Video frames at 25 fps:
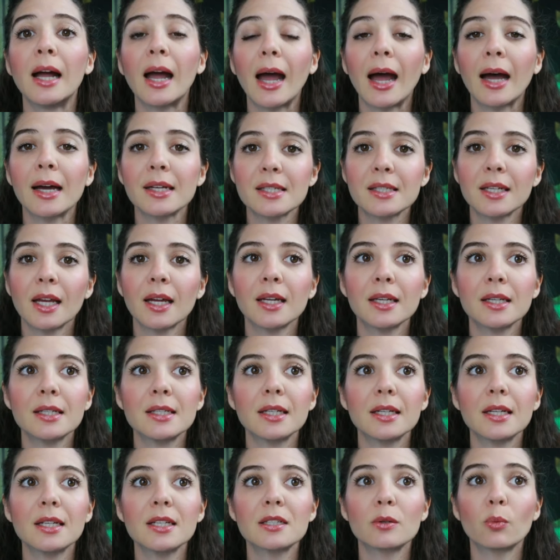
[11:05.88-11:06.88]
As
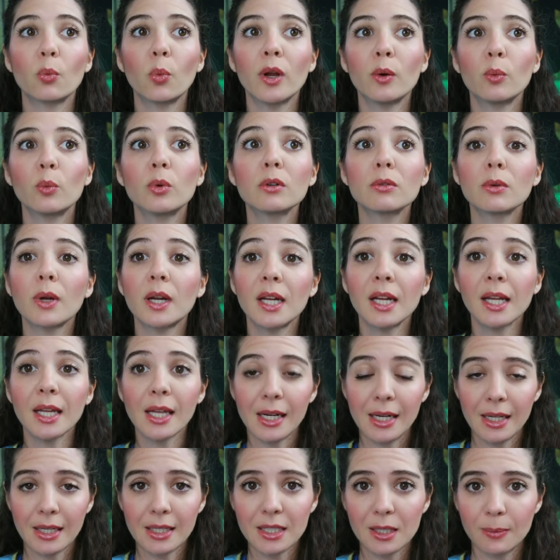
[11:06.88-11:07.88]
scientists, when we're
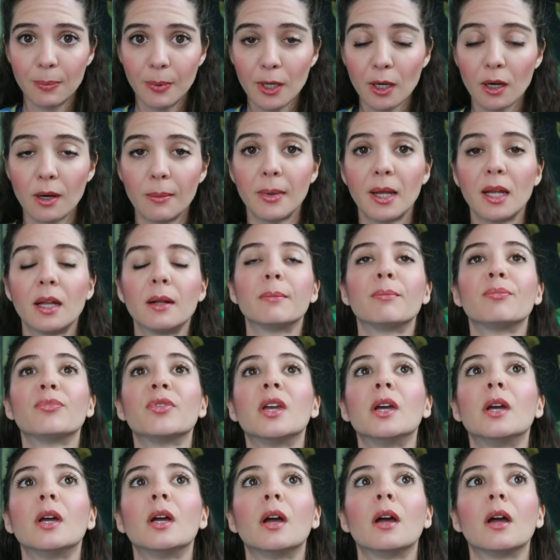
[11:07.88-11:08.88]
running an experiment,
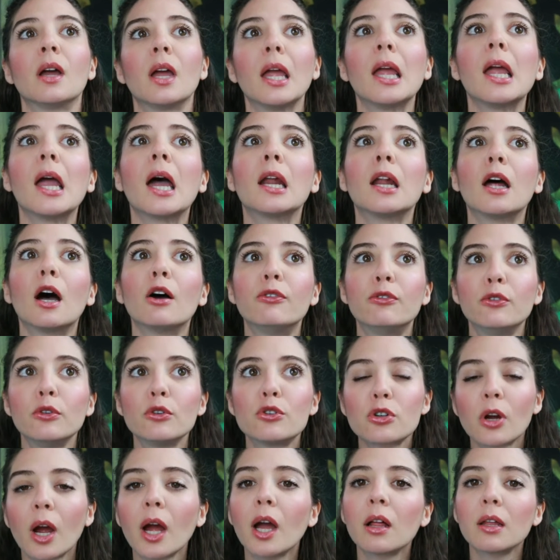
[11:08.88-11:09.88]
and a
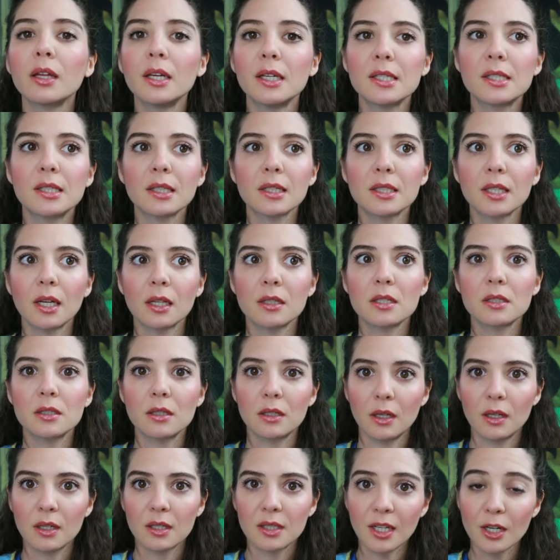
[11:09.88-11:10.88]
food trial is
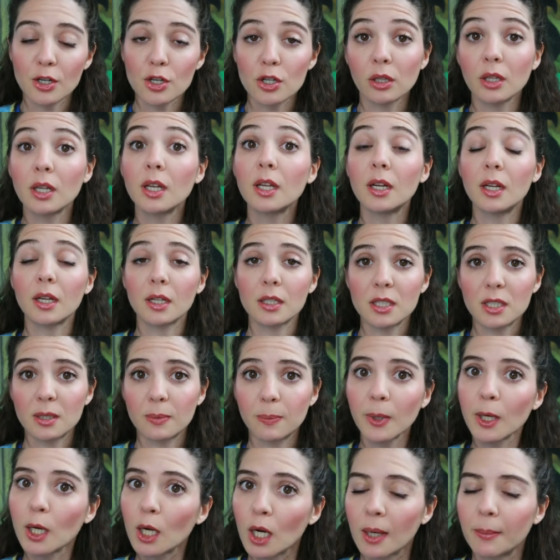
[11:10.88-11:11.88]
essentially an
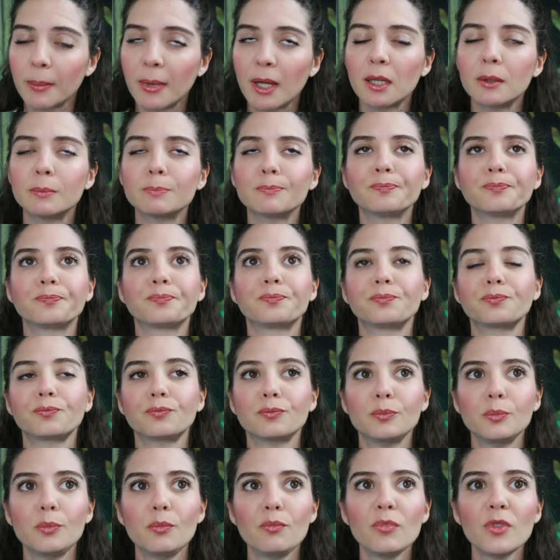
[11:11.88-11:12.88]
experiment,
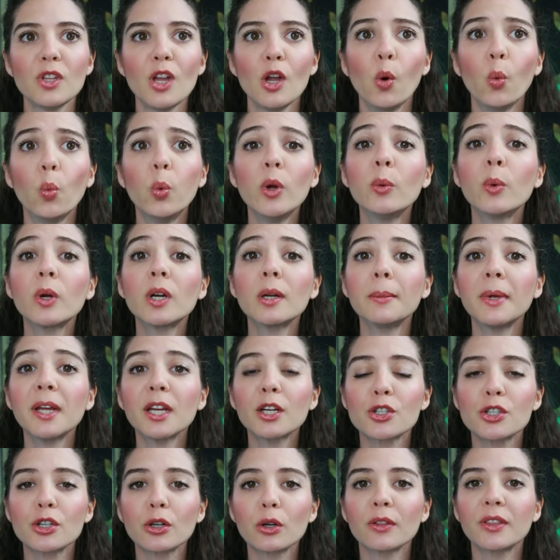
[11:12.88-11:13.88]
we want to
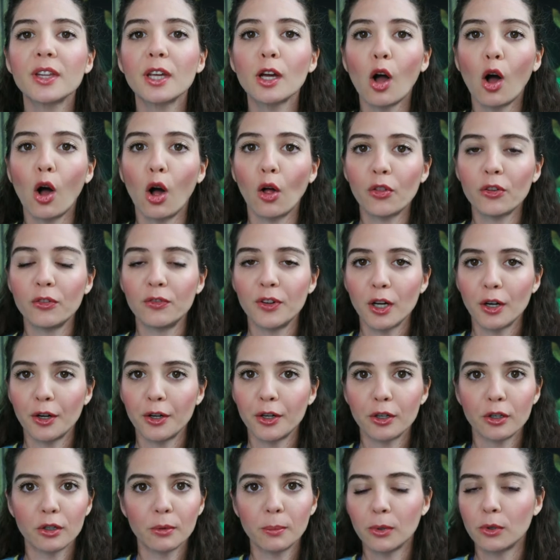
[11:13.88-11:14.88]
make sure that all the
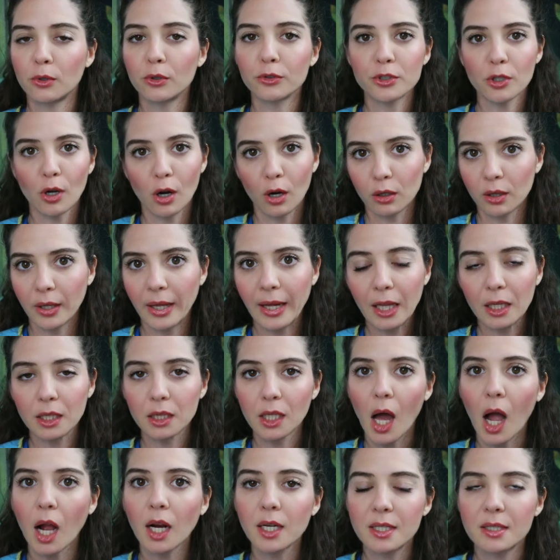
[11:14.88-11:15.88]
variables are like
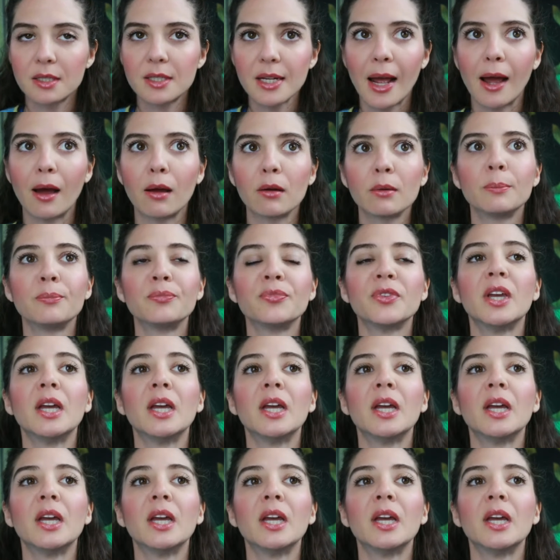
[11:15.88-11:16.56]
locked down.